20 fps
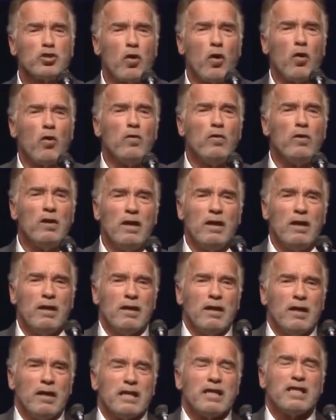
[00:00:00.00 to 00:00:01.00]
goal,
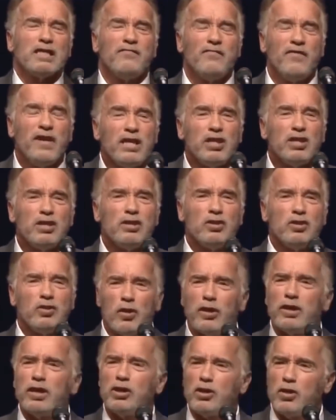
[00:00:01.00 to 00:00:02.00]
this vision
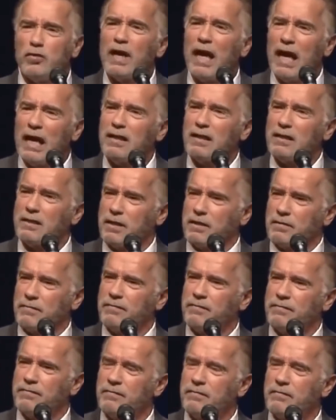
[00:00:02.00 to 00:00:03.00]
turn into reality.
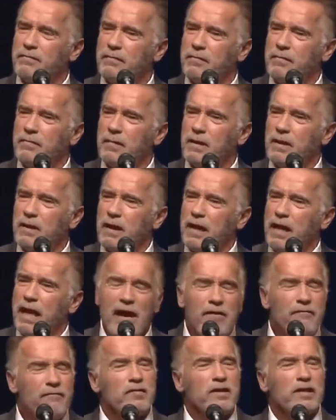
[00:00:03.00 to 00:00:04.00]

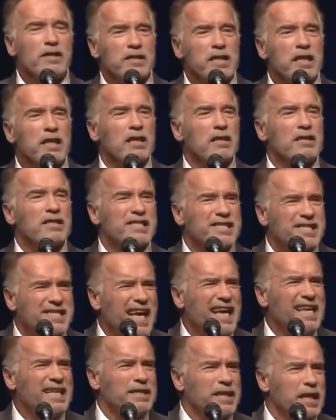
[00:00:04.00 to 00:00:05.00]
Every single
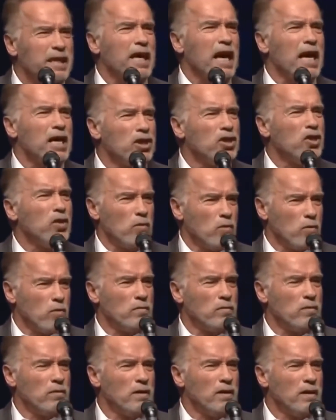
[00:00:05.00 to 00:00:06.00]
set that I do,
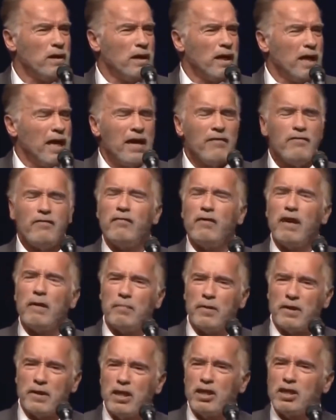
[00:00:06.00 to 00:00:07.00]
every
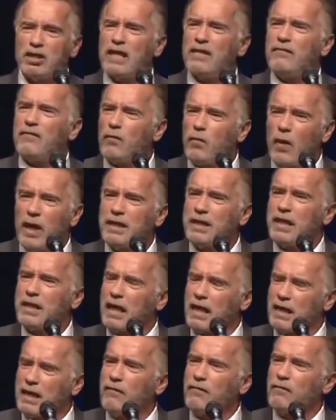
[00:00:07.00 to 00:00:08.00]
repetition, every weight that
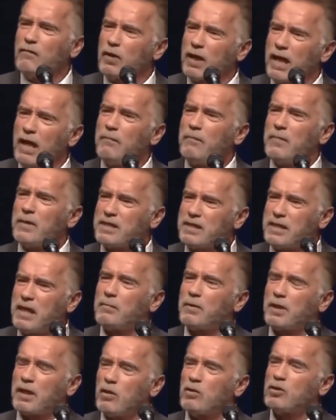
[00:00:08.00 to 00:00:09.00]
I lift will get me a
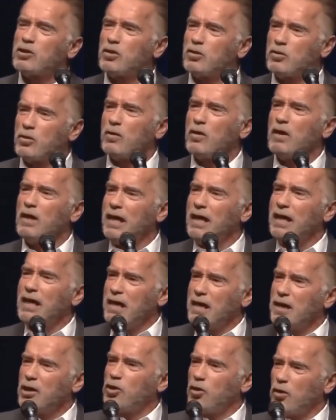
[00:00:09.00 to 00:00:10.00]
step closer
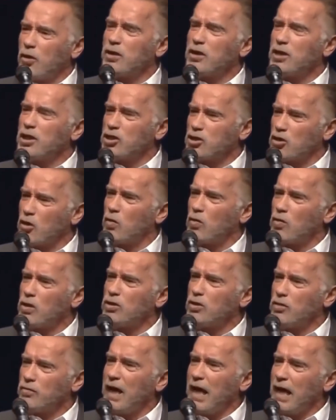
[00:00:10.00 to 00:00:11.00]
to turn this goal
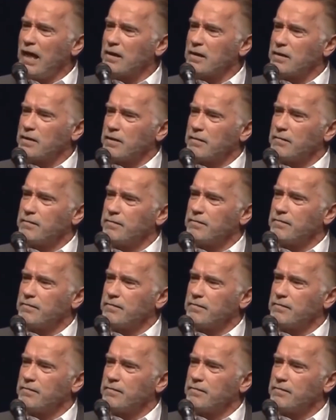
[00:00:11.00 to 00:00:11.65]
into reality.